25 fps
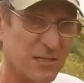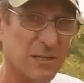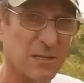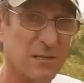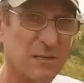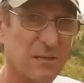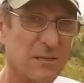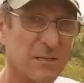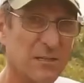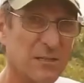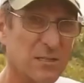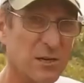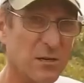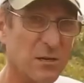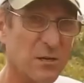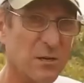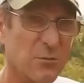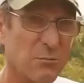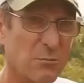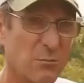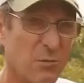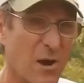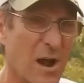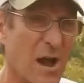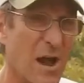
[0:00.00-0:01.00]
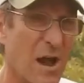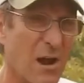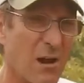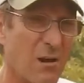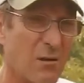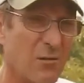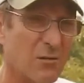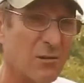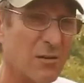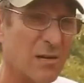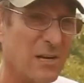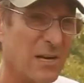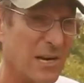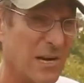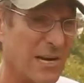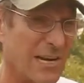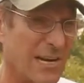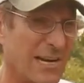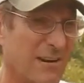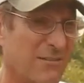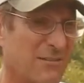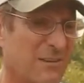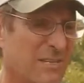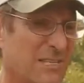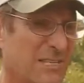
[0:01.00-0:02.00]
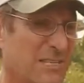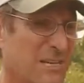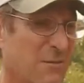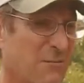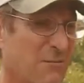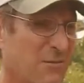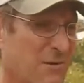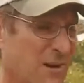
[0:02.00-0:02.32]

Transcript: to turn brown, and even some